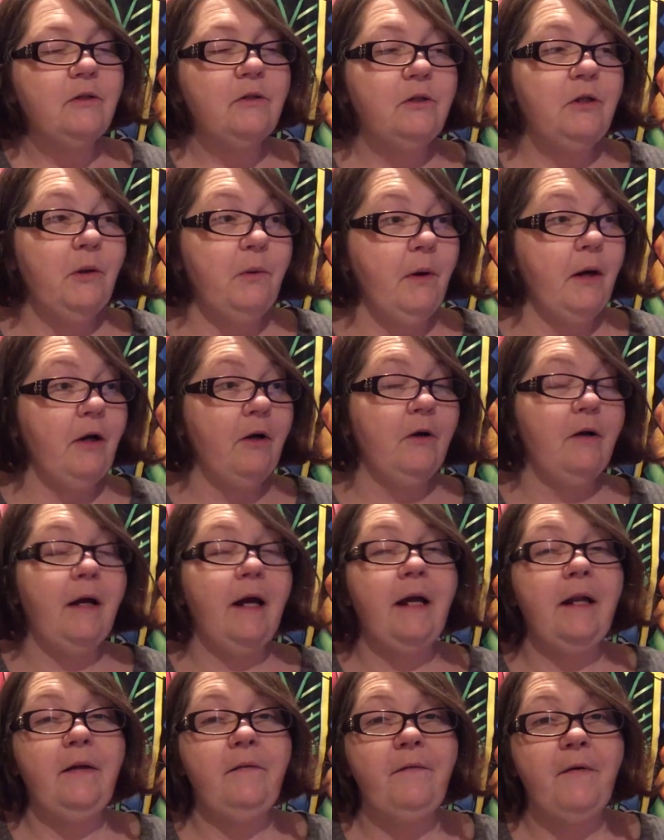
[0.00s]

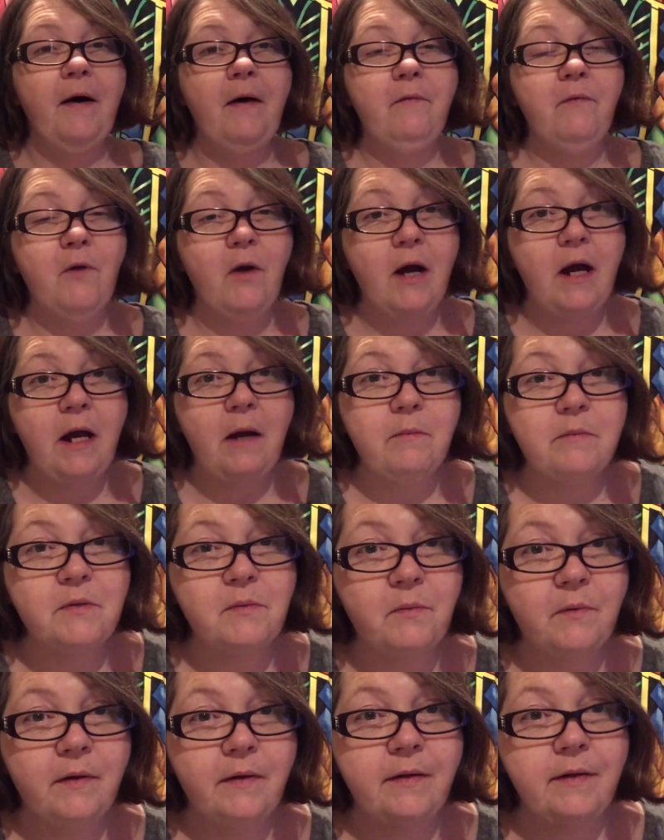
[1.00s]
285
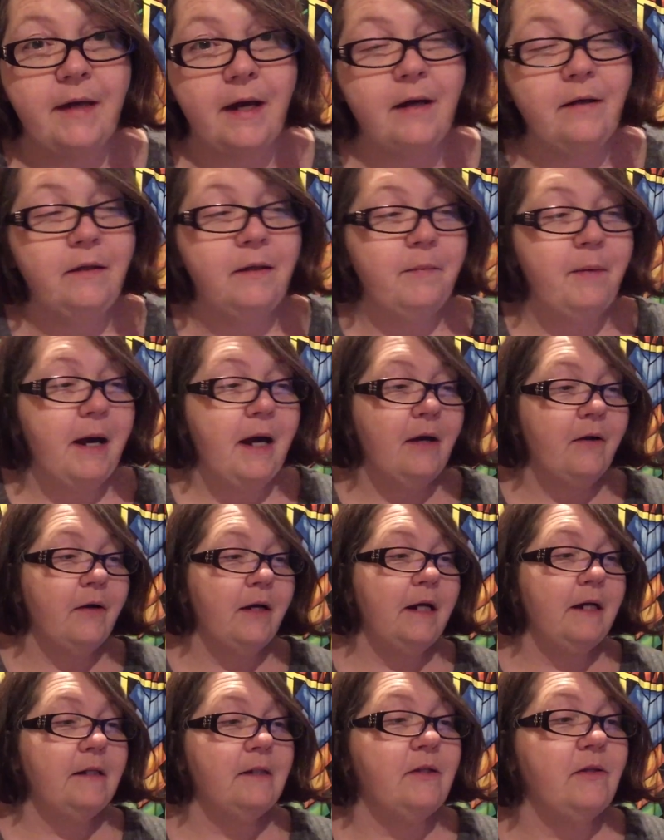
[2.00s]
grams without the
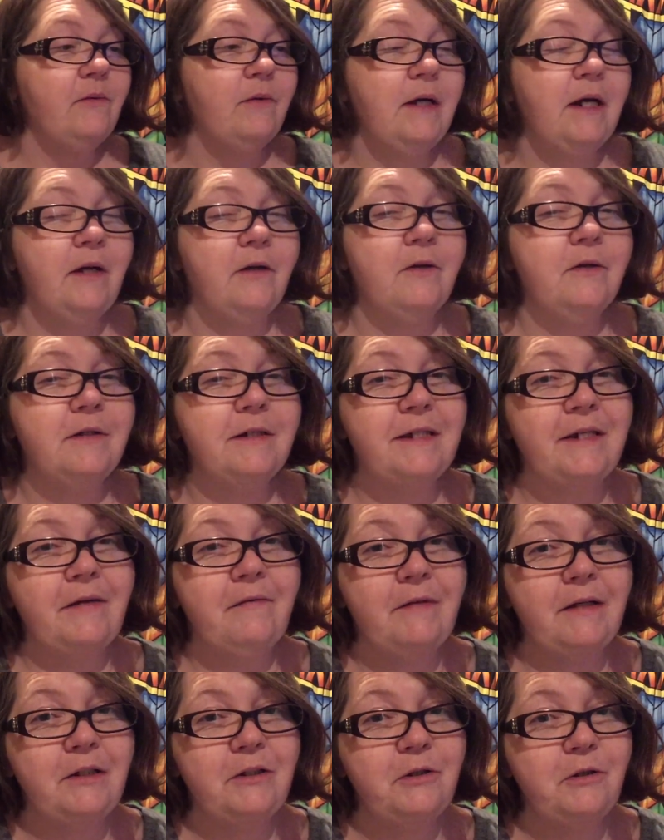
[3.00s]
batteries,
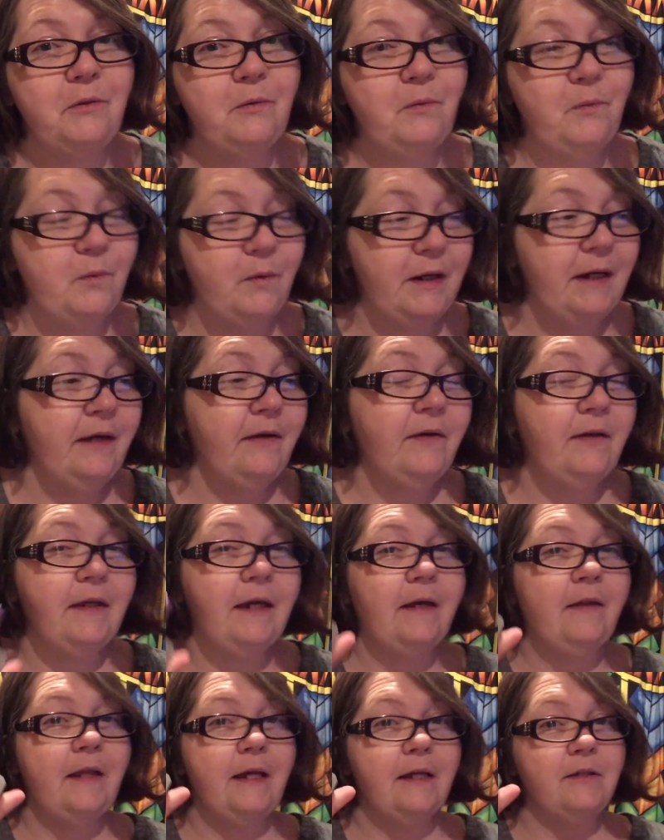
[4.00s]
372 with,
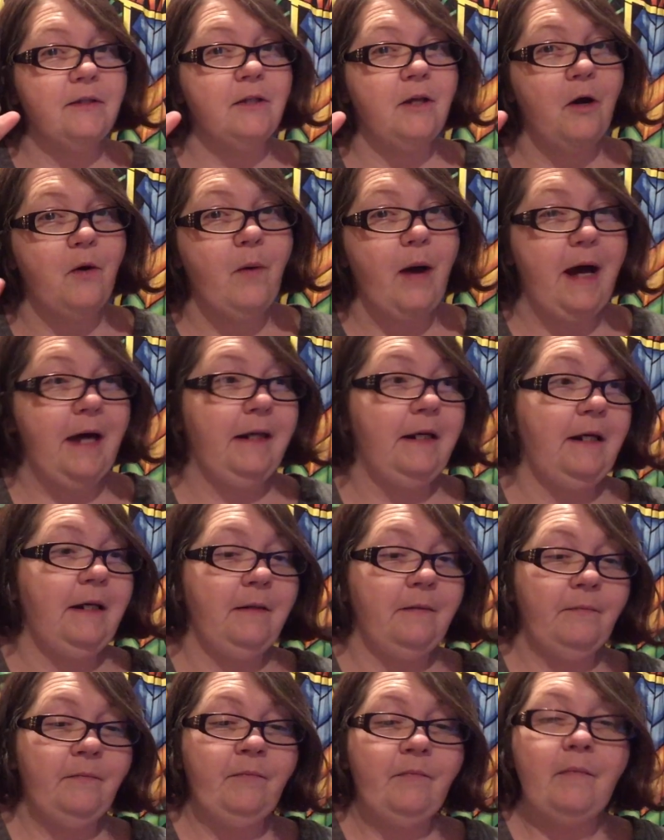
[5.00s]
and that's no
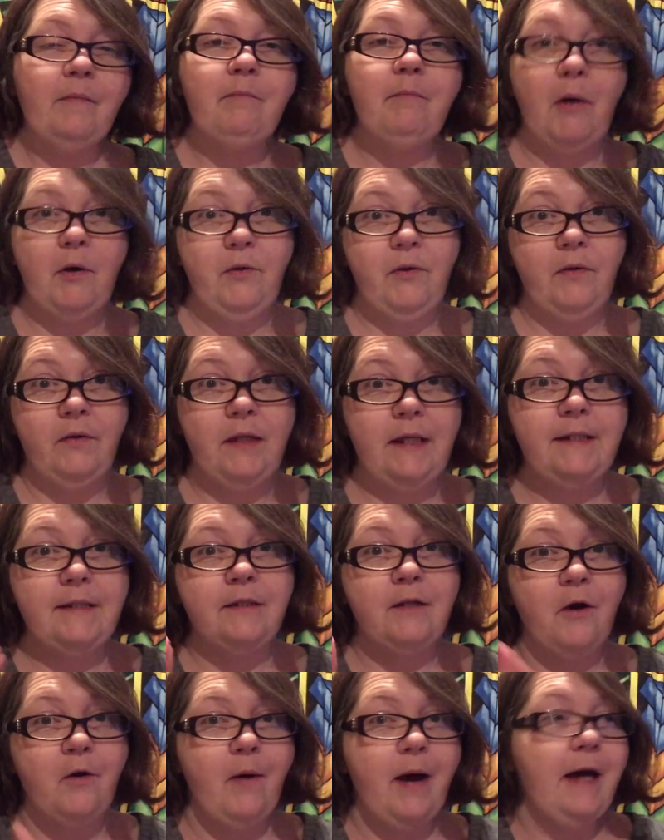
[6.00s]
addy. Both of these
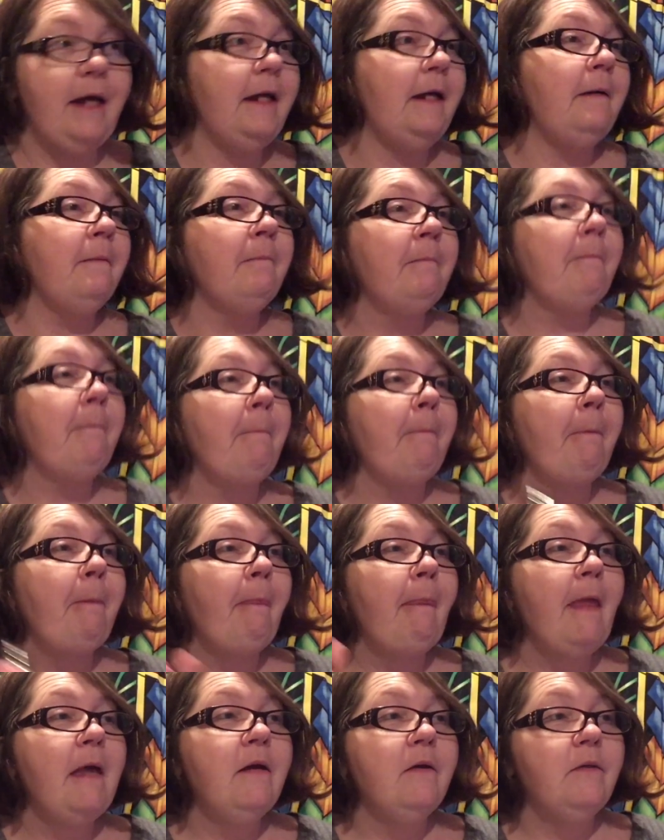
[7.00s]
no addy.
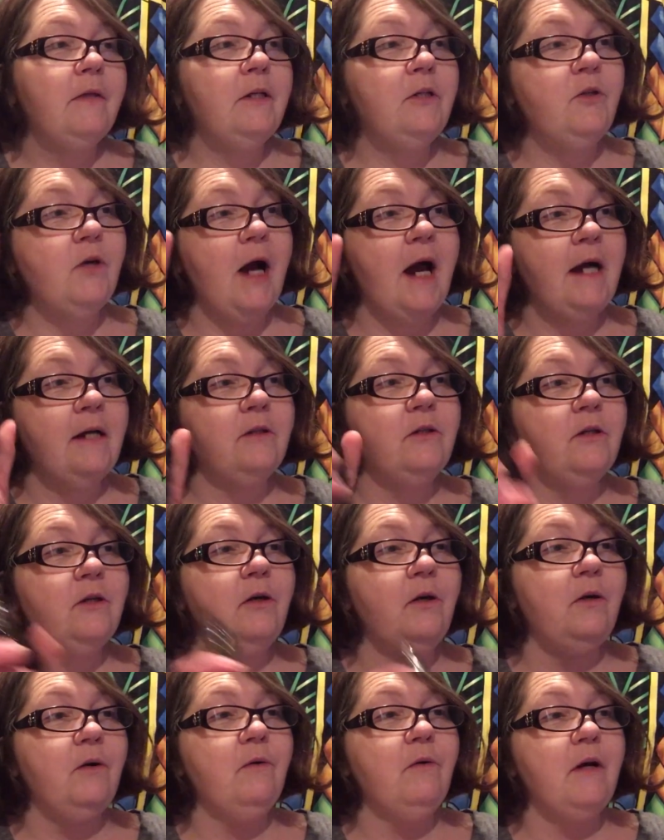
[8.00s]
The Drag
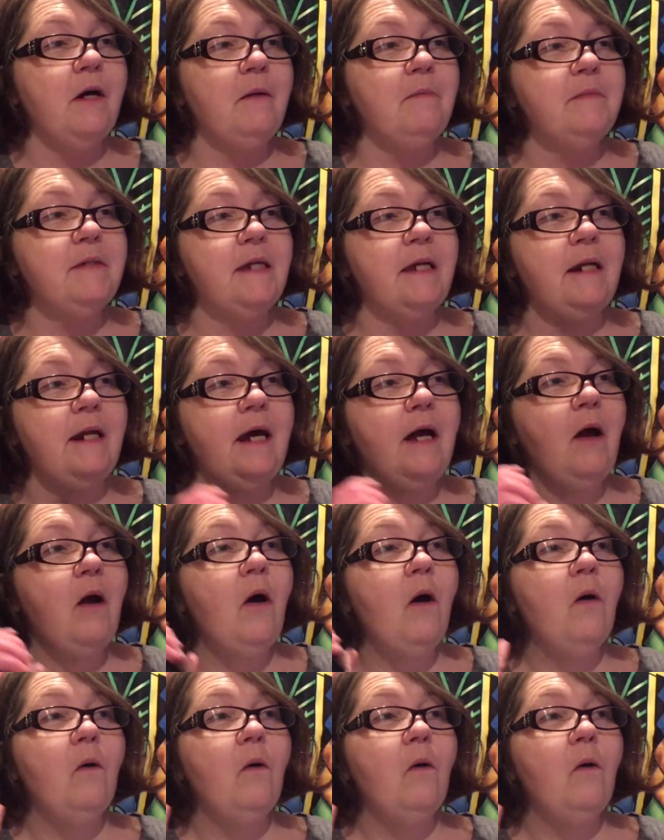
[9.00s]
2 comes in at